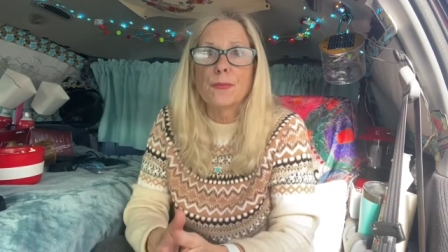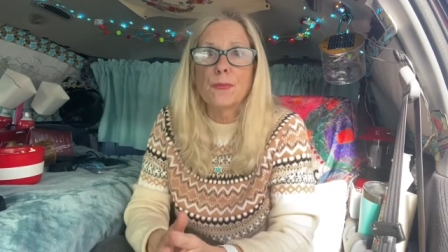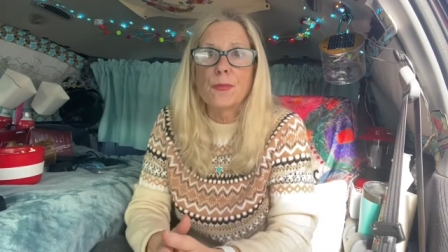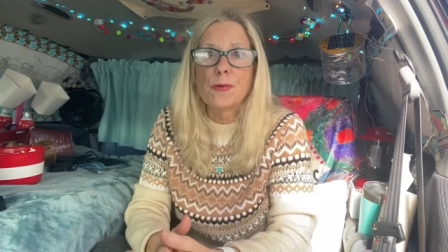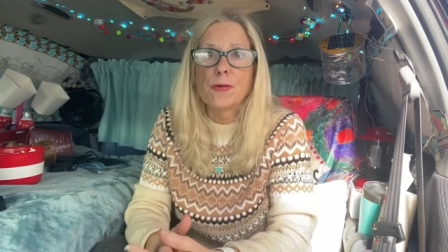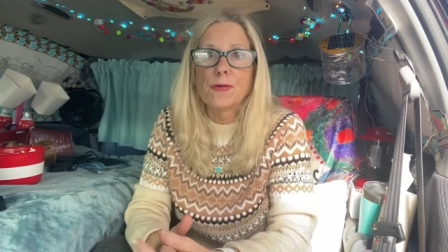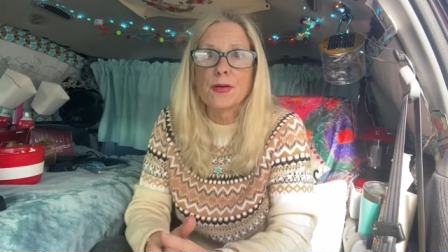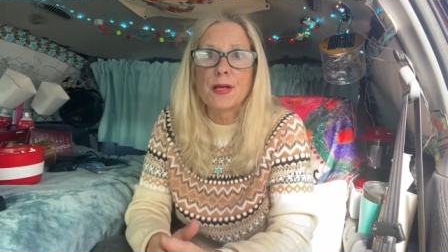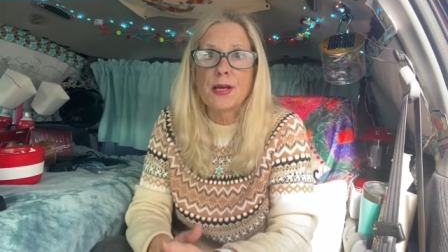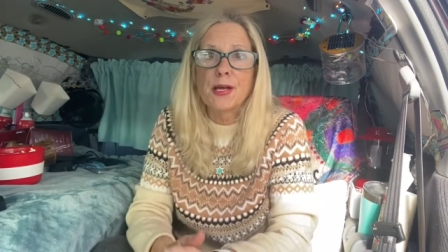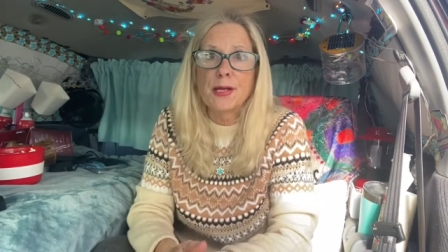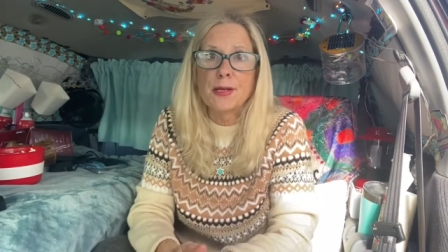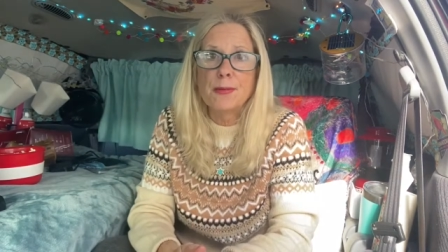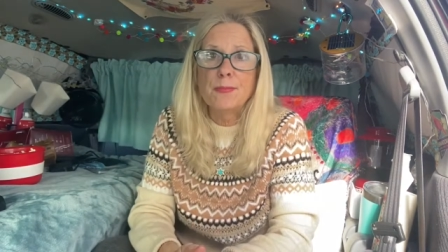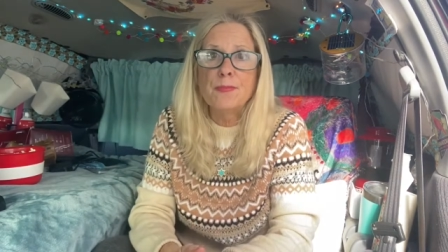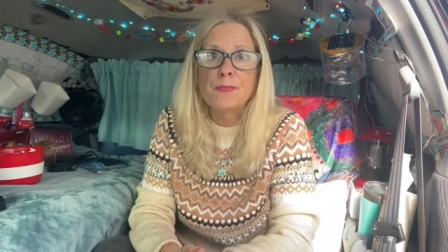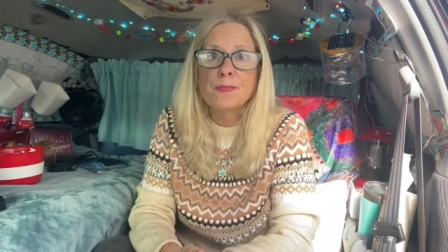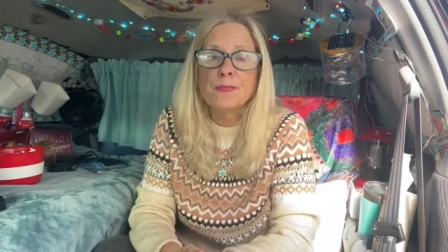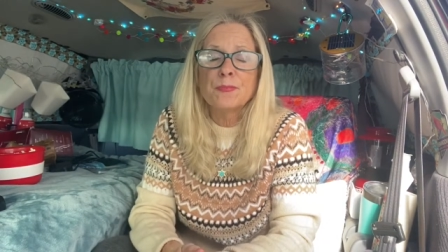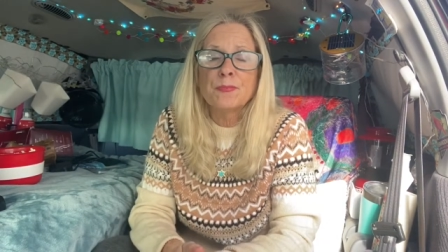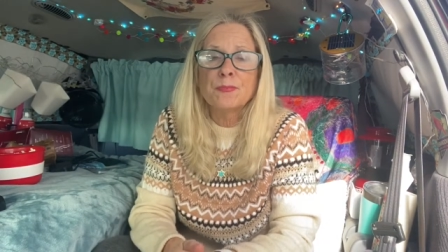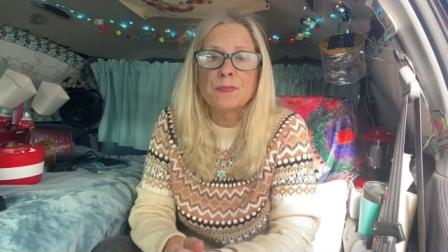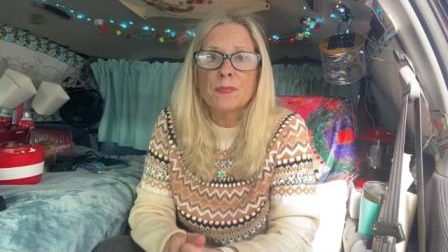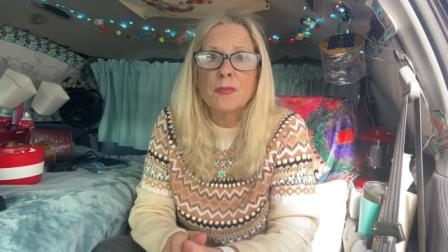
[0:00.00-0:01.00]
Okay,
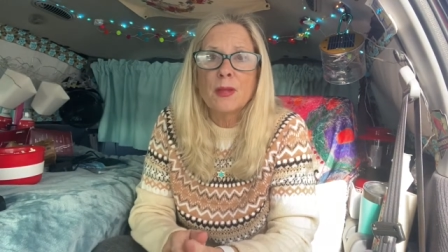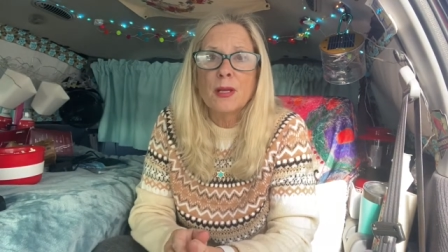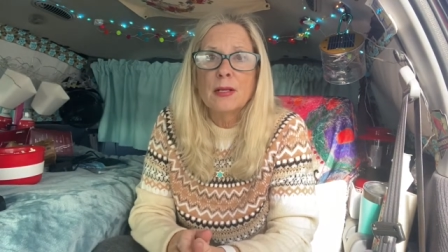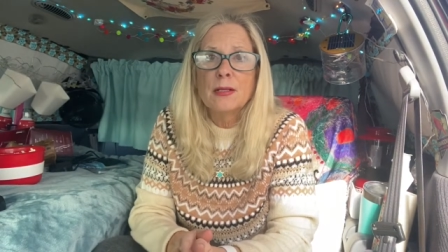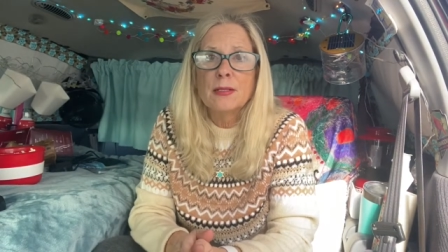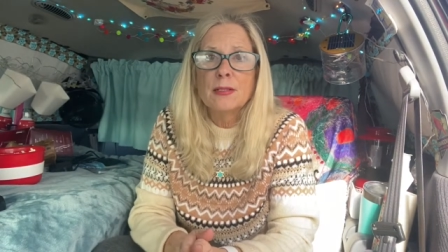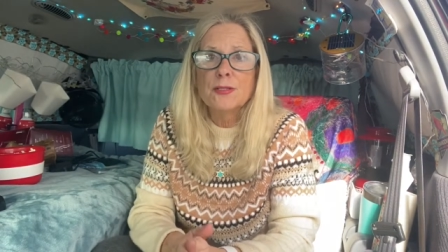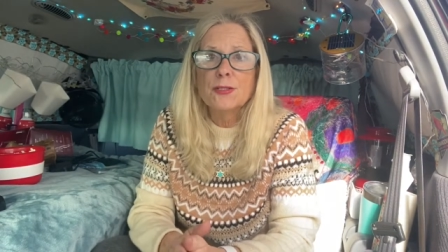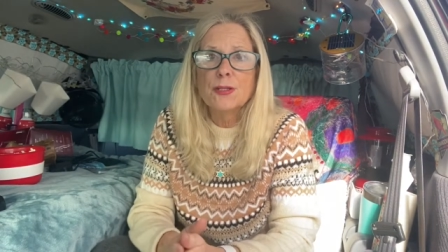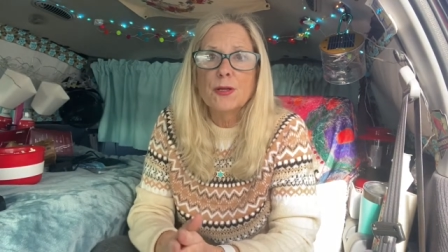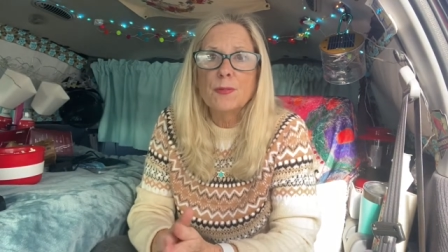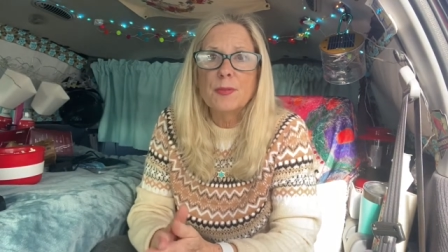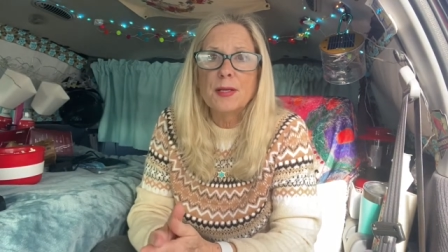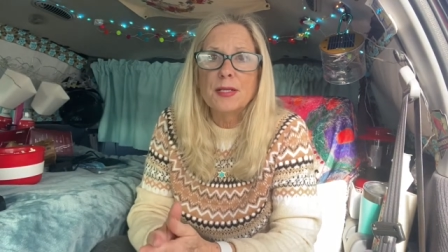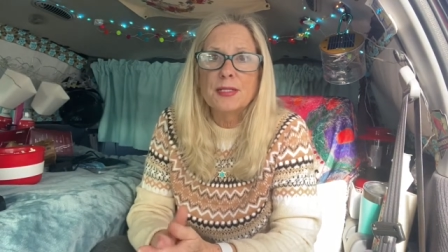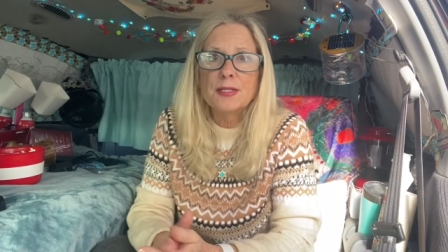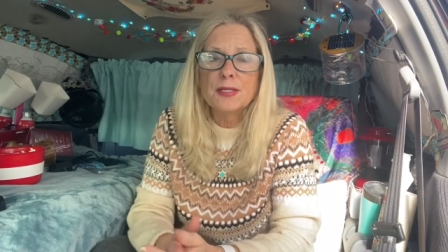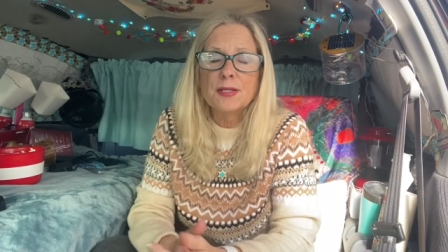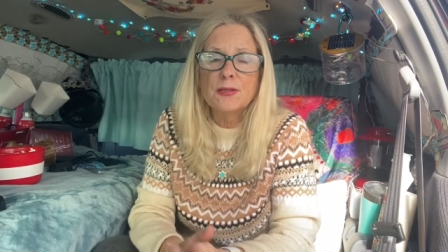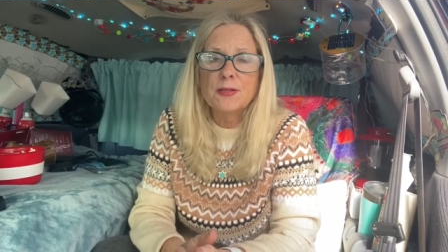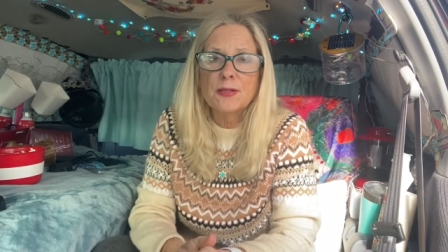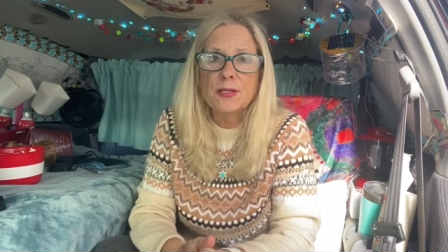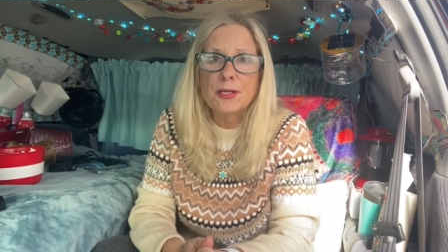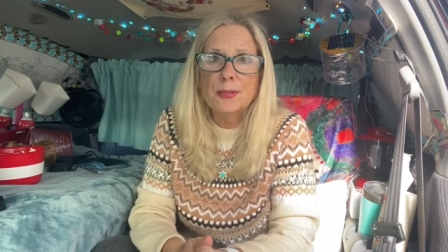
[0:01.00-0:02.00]
so
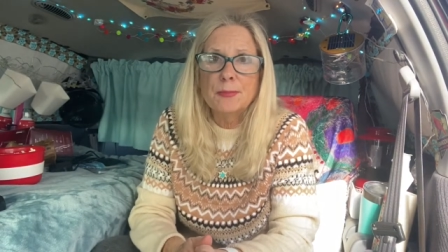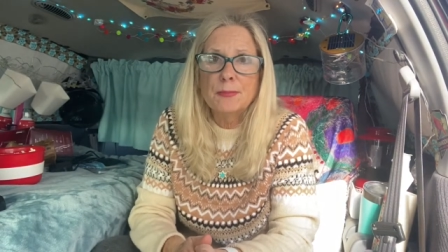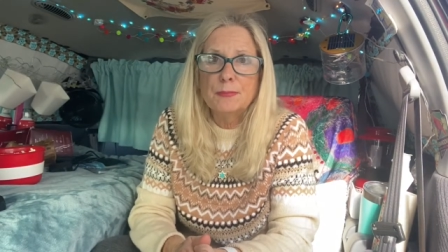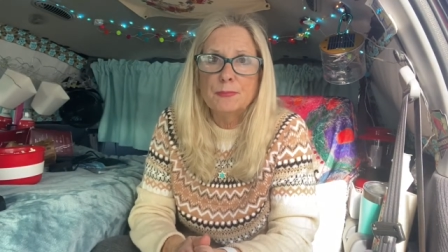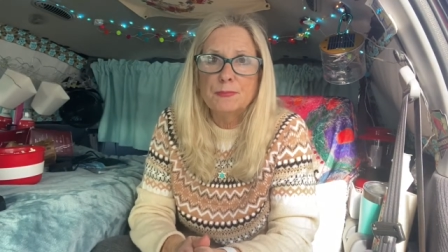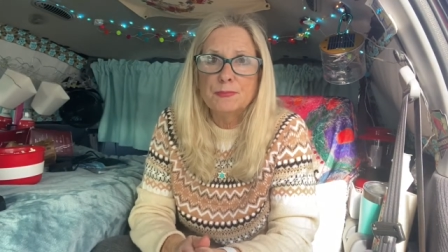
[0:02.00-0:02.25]
basically